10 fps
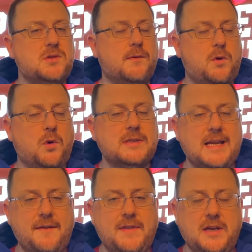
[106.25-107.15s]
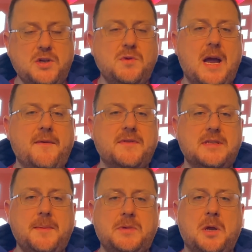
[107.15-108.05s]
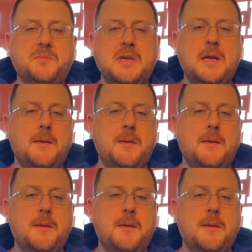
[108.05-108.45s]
or of course, if they do have symptoms.